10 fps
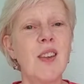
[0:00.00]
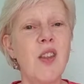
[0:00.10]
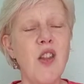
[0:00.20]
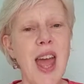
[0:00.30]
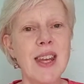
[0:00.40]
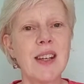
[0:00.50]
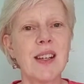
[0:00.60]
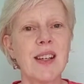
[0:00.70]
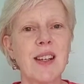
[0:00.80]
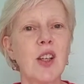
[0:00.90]
and
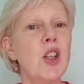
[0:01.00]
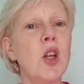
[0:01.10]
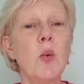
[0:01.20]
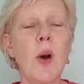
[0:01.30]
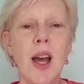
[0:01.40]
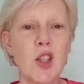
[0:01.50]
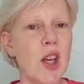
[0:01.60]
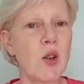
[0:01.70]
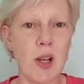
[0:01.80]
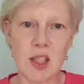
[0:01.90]
then you are
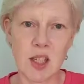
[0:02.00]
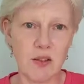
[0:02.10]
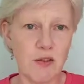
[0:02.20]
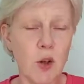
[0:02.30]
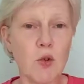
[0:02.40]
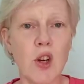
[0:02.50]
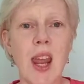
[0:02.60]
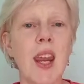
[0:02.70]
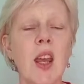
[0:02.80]
generating future